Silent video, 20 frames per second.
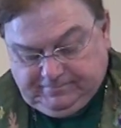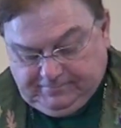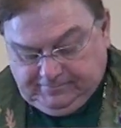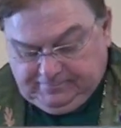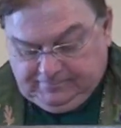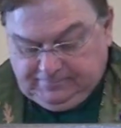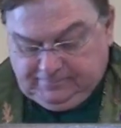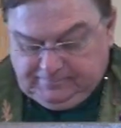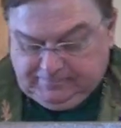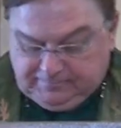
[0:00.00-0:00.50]

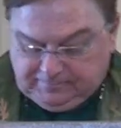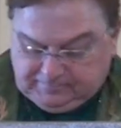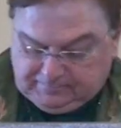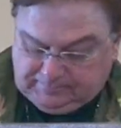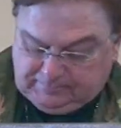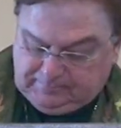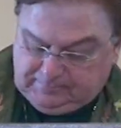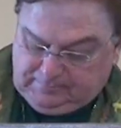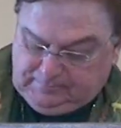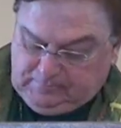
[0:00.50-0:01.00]

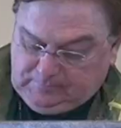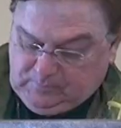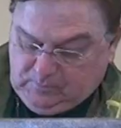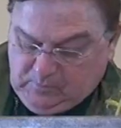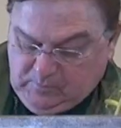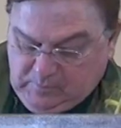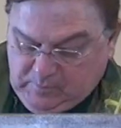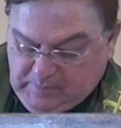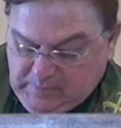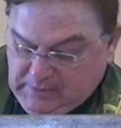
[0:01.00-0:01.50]

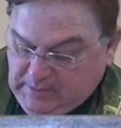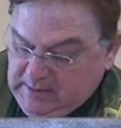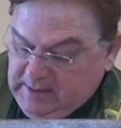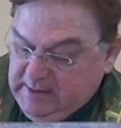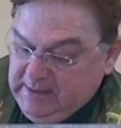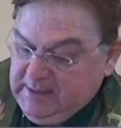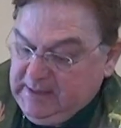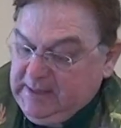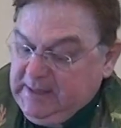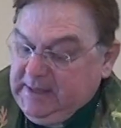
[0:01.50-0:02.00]

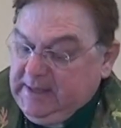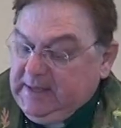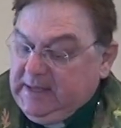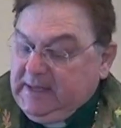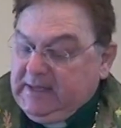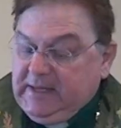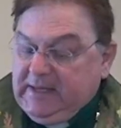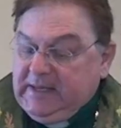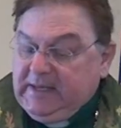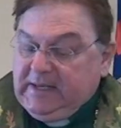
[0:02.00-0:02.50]

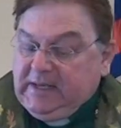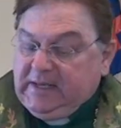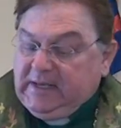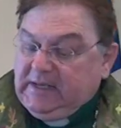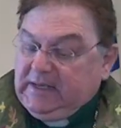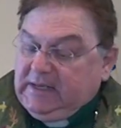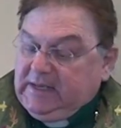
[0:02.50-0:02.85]
[no speech]